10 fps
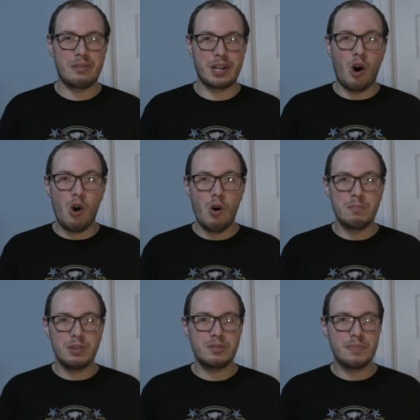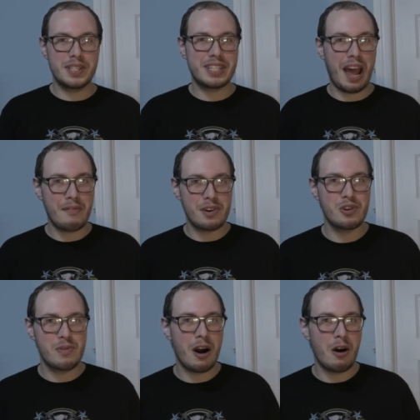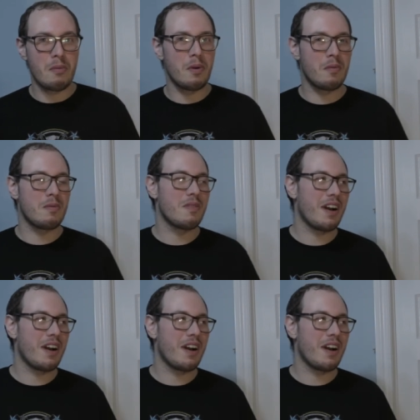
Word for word: I'm like, oh, Muse must have a new album,